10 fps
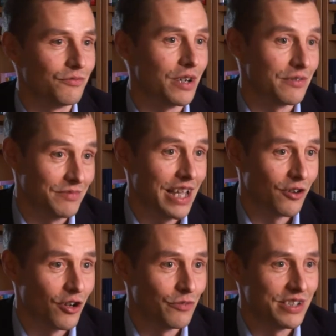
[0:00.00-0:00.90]
what
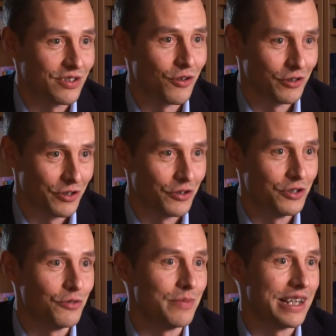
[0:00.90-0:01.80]
economists call your
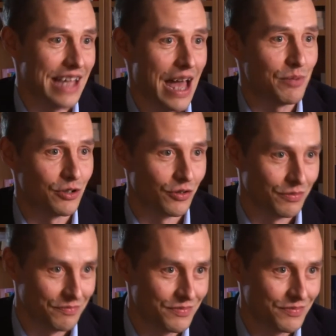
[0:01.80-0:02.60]
human capital.